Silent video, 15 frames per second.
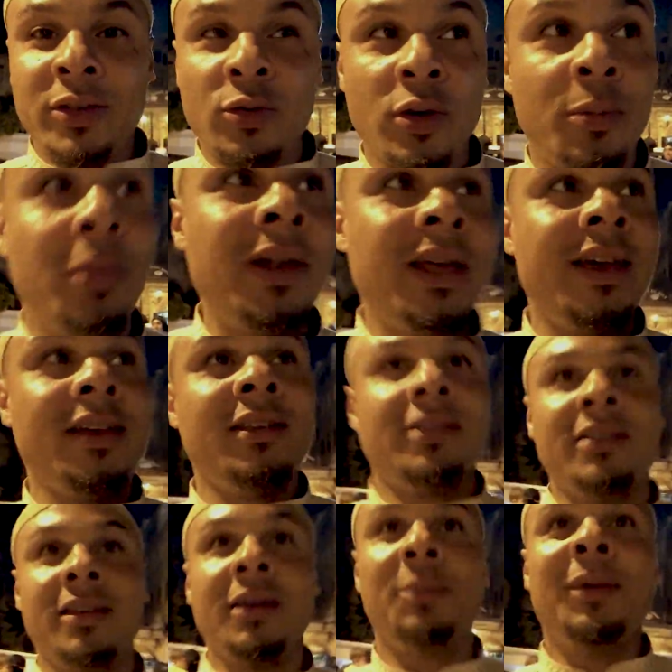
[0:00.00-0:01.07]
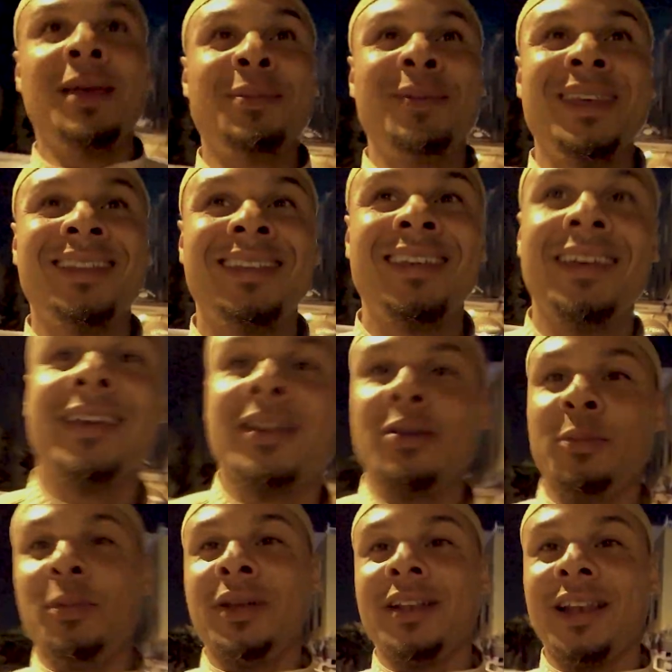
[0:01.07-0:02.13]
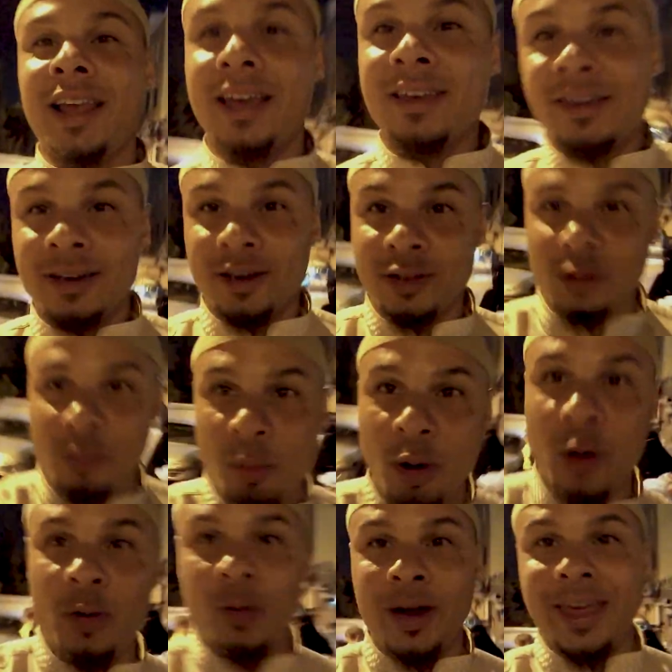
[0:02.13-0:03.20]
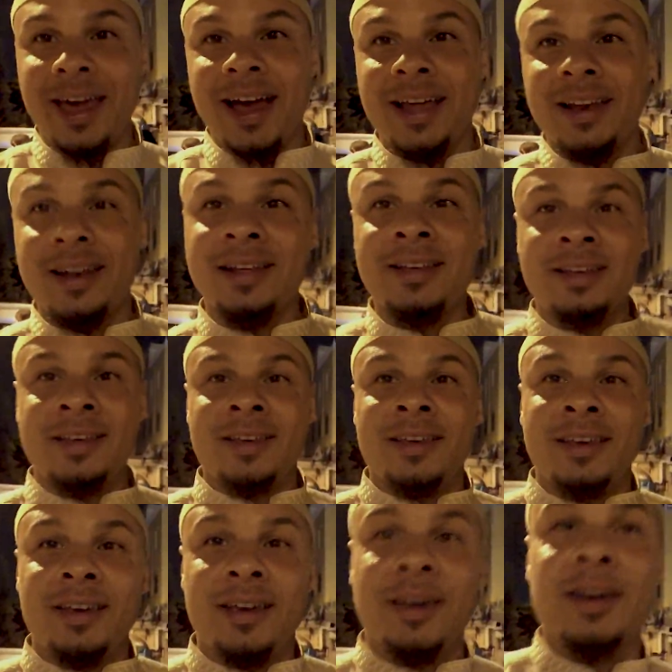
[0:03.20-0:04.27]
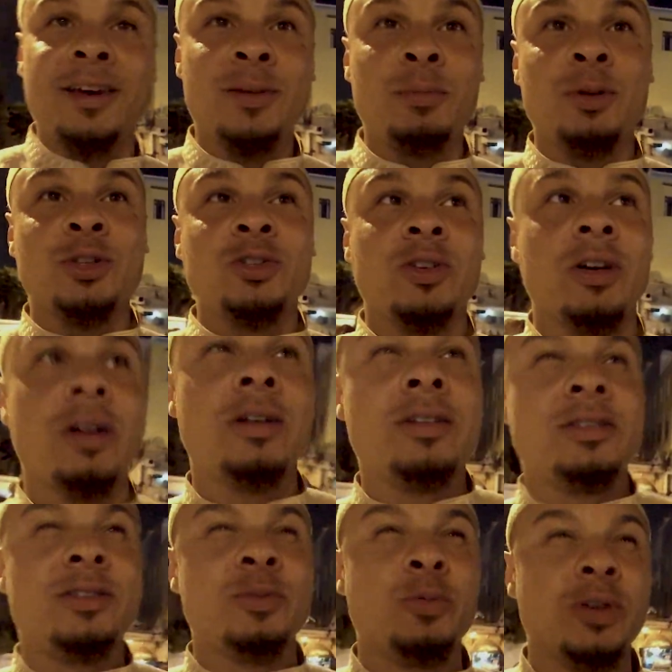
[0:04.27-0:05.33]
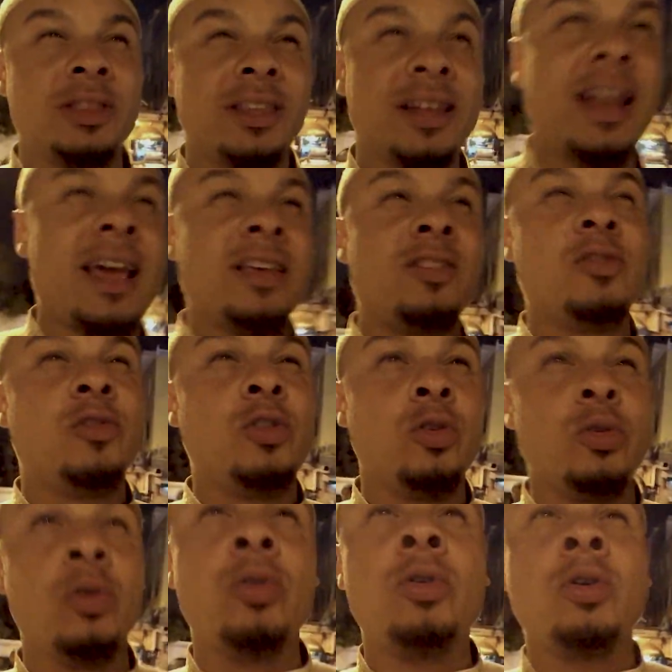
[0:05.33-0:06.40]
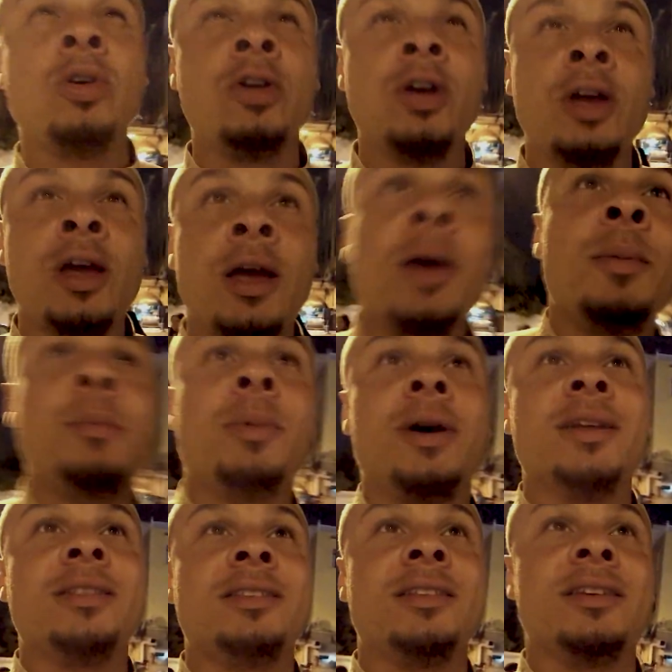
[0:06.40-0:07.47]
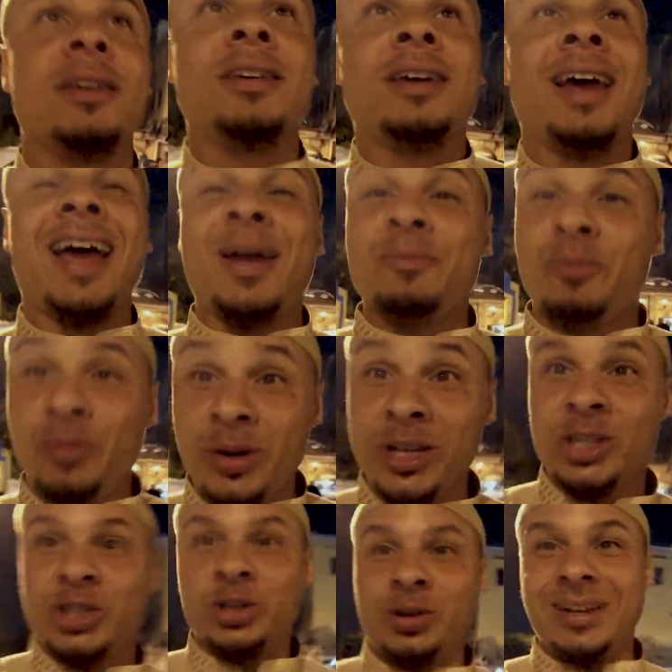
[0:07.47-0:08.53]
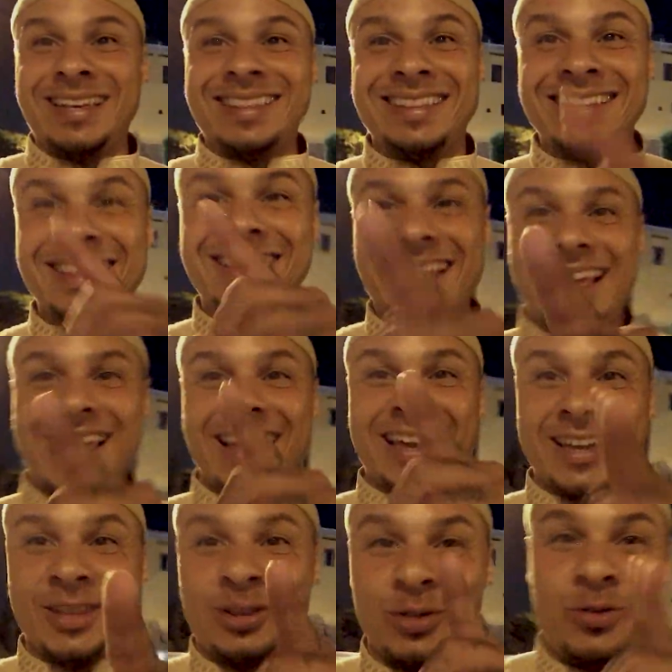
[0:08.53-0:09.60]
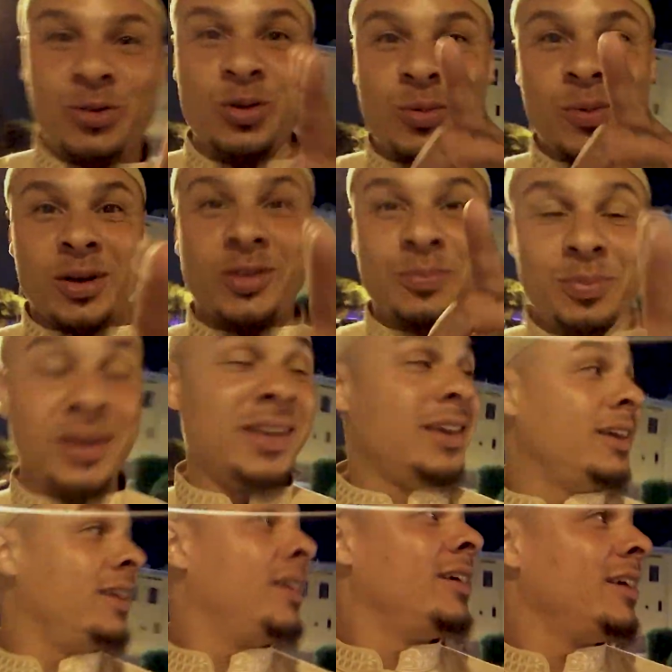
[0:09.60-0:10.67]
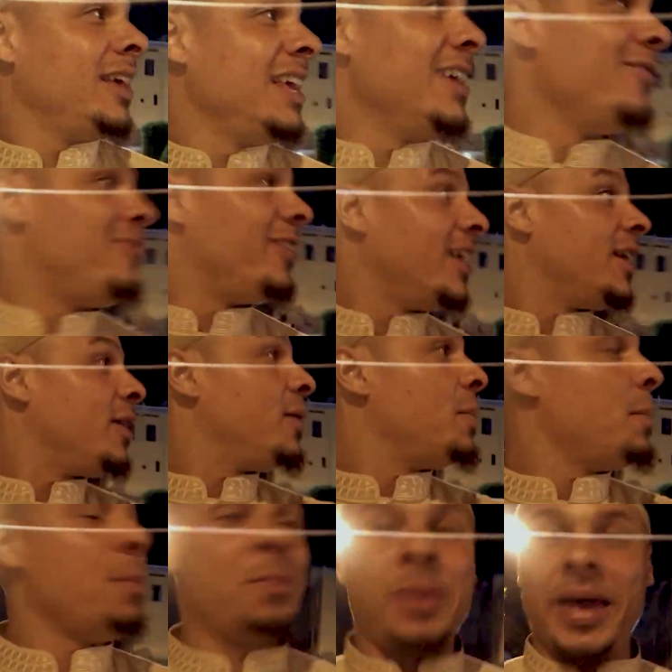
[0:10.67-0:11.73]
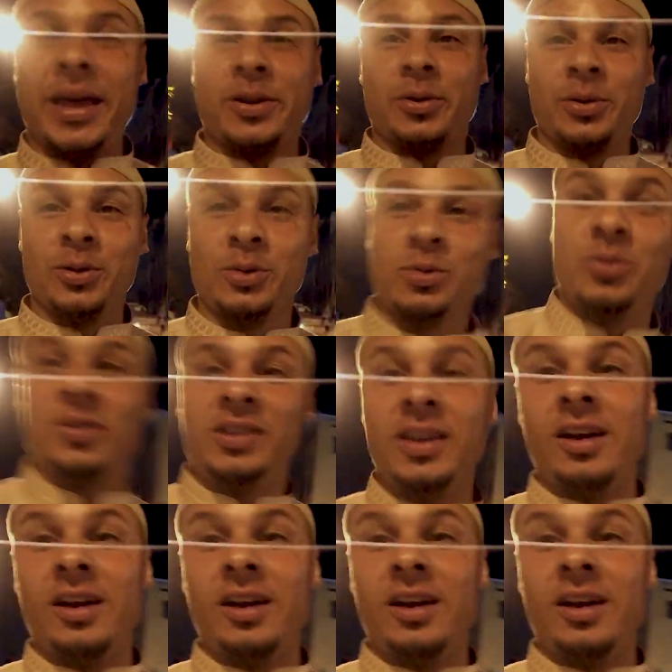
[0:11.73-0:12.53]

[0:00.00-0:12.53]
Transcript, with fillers: went to a place it made me think a little bit like uh, the Mont Royal uh, in Montreal with the nice view, but uh, I'm pretty sure in the day the view must be even better to